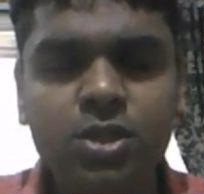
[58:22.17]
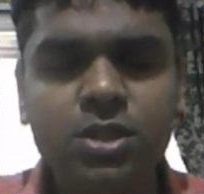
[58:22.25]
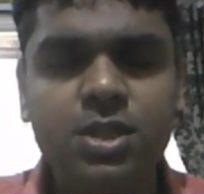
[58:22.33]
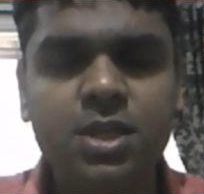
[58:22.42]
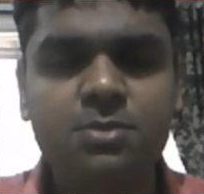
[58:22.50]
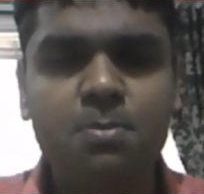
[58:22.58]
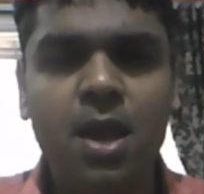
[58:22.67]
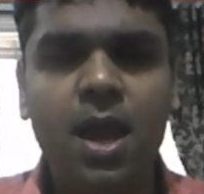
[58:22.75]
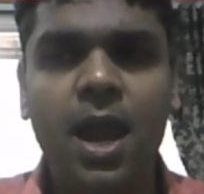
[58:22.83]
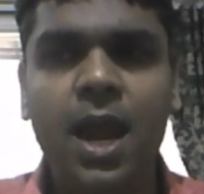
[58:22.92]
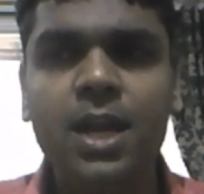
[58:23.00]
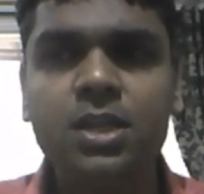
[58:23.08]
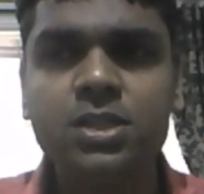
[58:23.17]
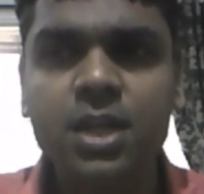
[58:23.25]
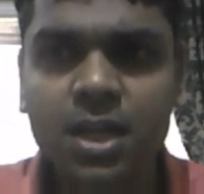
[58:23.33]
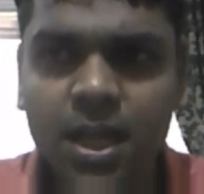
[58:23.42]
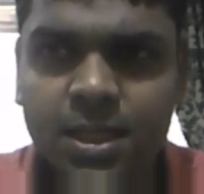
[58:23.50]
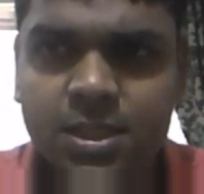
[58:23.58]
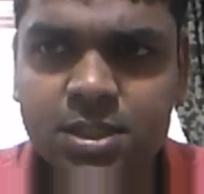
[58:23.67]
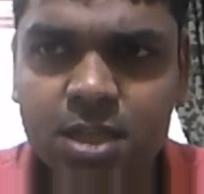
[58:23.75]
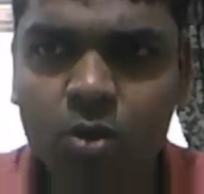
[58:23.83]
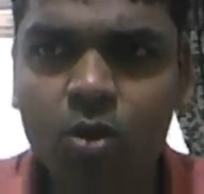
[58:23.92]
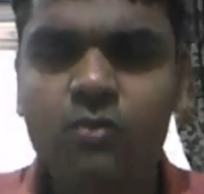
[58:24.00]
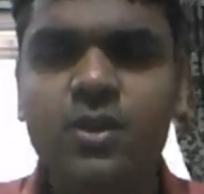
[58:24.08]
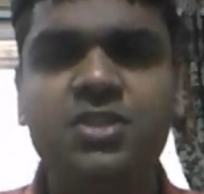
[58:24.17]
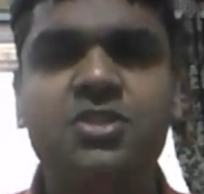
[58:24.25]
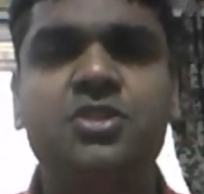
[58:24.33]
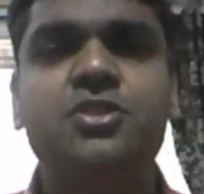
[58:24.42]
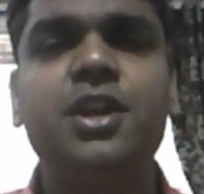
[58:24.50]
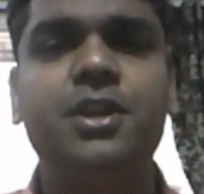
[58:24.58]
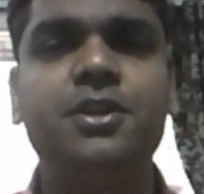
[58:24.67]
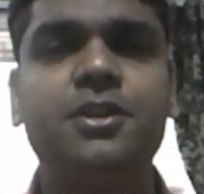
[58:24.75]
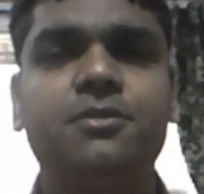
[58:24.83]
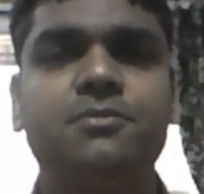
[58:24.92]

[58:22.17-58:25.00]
She says, my hands and legs are always straight.